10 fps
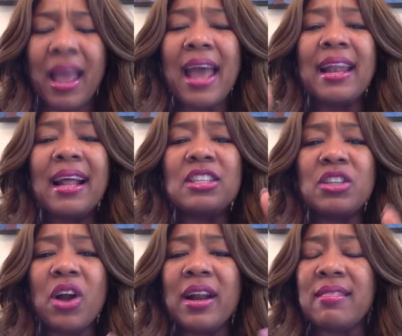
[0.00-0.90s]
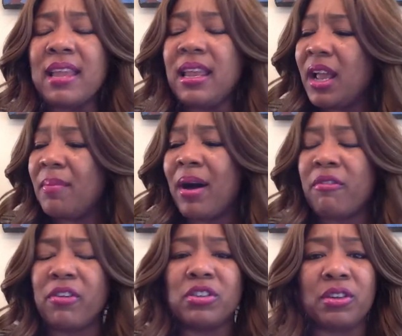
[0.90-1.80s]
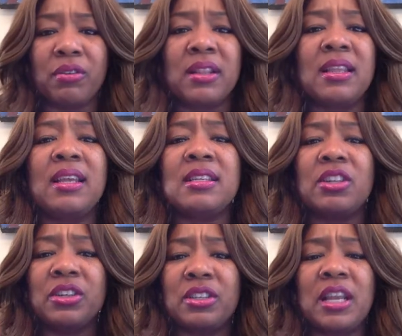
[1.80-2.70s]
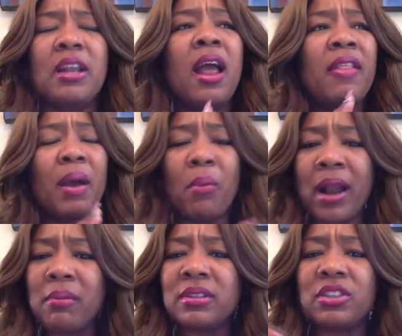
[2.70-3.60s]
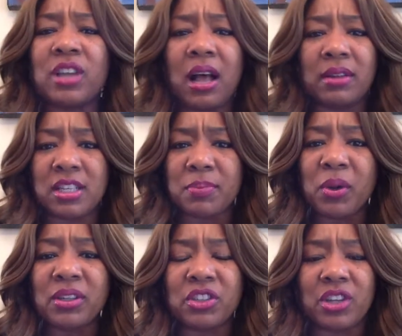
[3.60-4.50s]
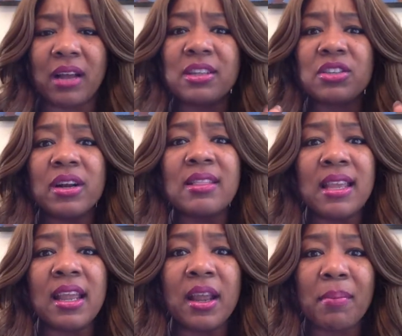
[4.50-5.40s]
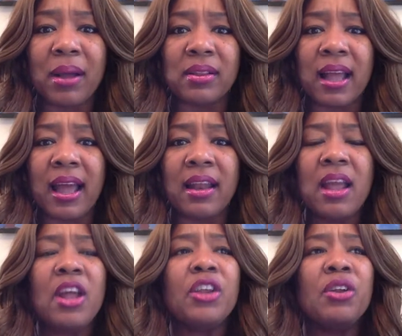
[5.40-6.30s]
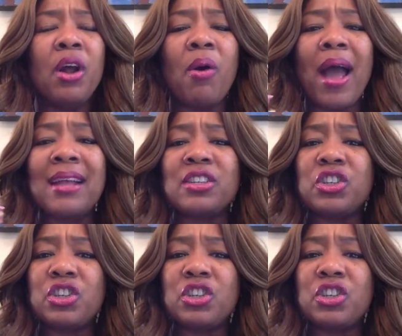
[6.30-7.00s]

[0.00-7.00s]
And I started thinking about 1 Corinthians 13, that when I was a child, I spoke as a child. I started thinking about that. You know, as a